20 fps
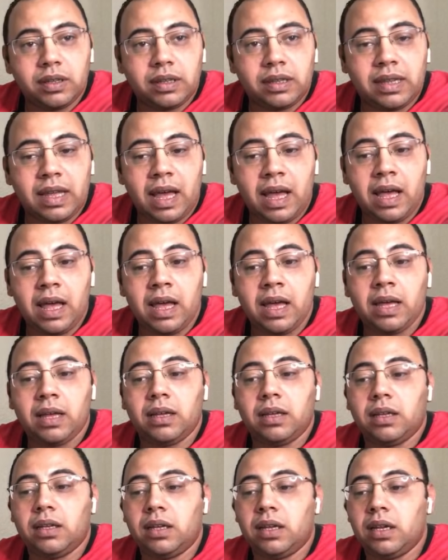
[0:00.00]
the
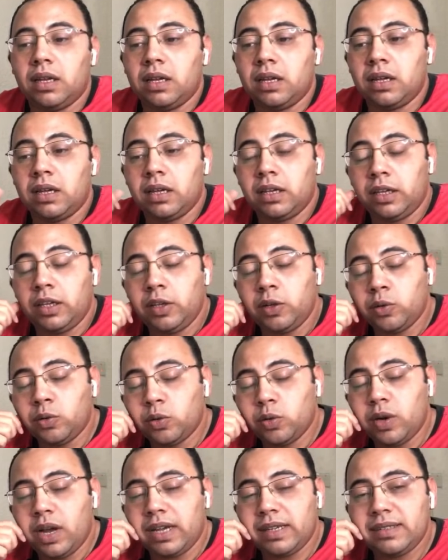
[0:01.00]

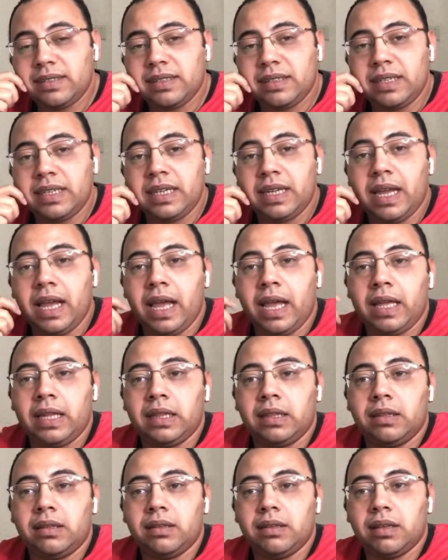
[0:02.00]
U2 IC
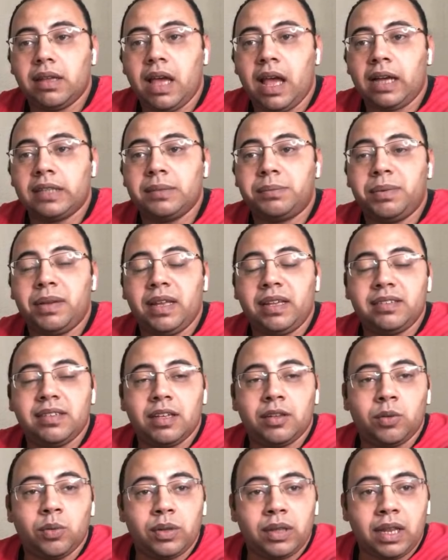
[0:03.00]
and I replaced
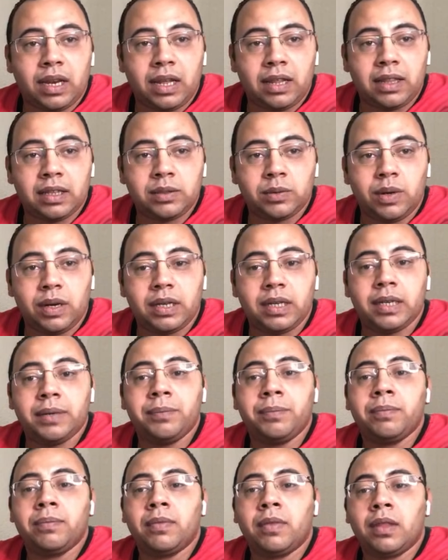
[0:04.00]
it with another one.
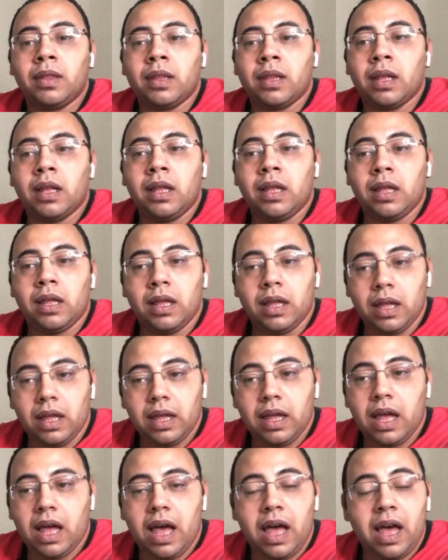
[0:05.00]

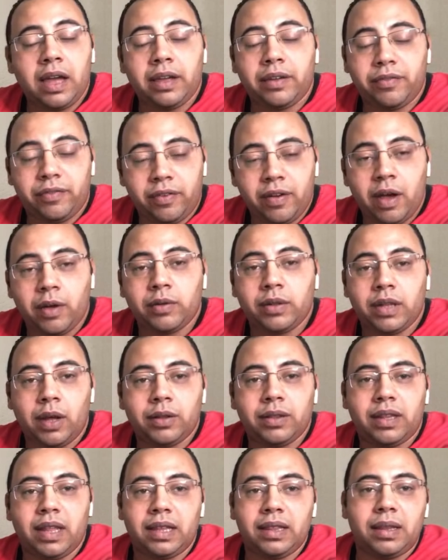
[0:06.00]
I found
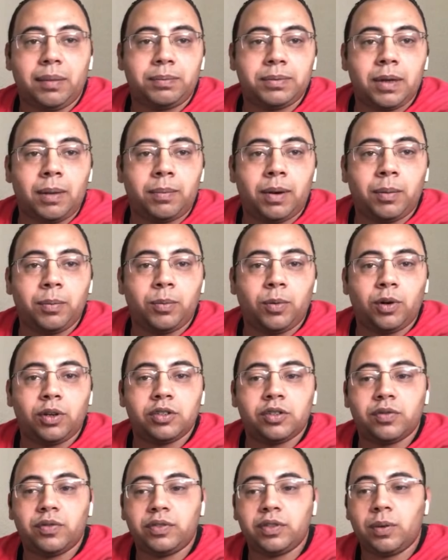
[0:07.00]
out that the problem
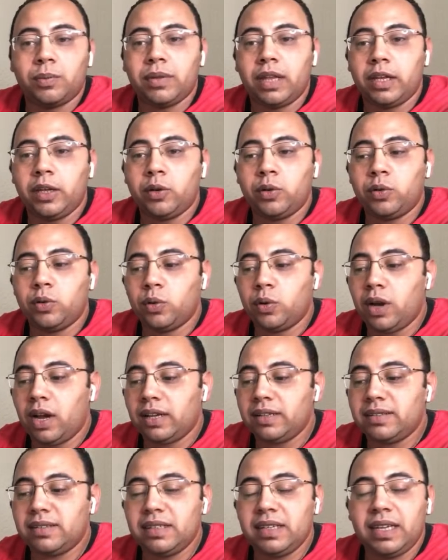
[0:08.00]
was from the
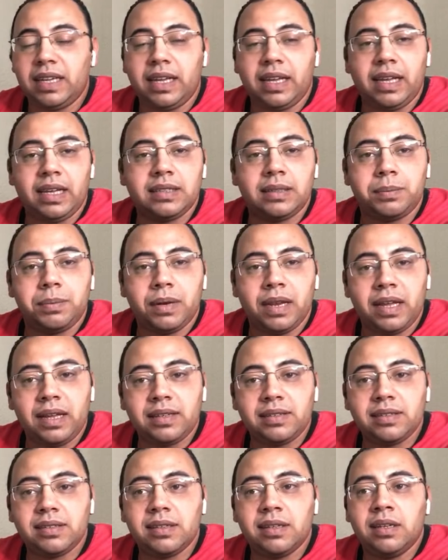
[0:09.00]
U2 IC he
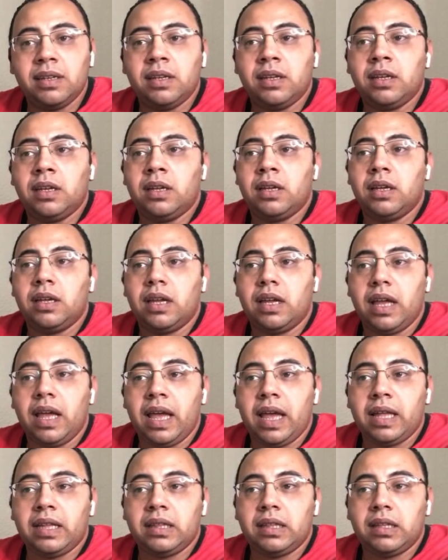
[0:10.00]
replaced,
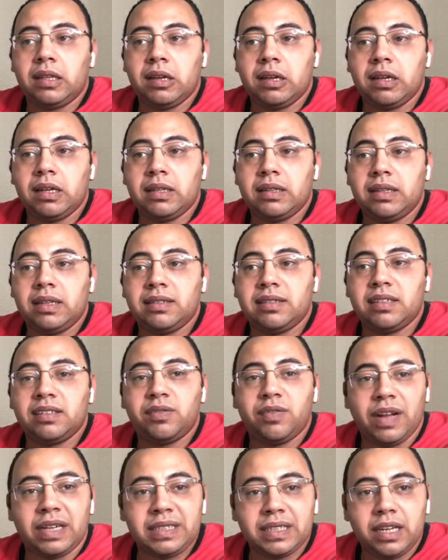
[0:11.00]
and this
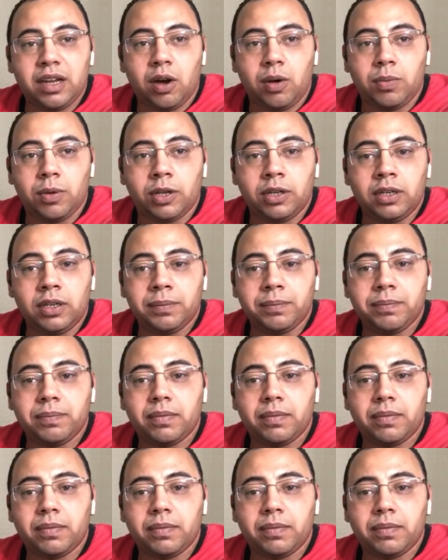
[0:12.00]
is very common.